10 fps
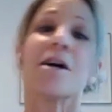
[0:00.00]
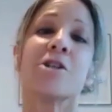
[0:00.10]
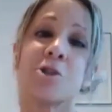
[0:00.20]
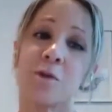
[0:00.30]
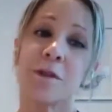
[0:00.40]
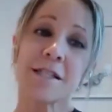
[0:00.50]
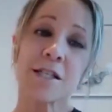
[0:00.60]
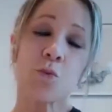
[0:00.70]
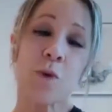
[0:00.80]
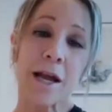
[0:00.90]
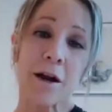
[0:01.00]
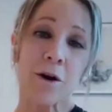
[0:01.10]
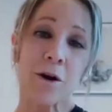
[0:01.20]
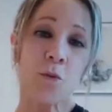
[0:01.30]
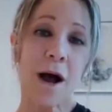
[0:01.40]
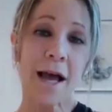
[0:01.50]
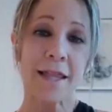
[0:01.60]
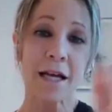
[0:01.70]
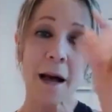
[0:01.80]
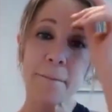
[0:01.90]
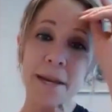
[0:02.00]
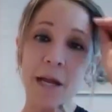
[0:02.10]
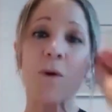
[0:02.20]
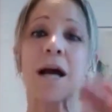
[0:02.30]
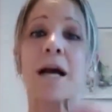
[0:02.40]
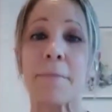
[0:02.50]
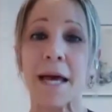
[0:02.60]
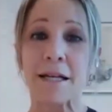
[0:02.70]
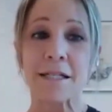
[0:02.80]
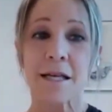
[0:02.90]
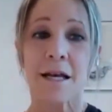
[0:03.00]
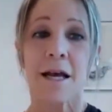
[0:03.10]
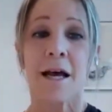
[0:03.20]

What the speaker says: So this is why the company recommends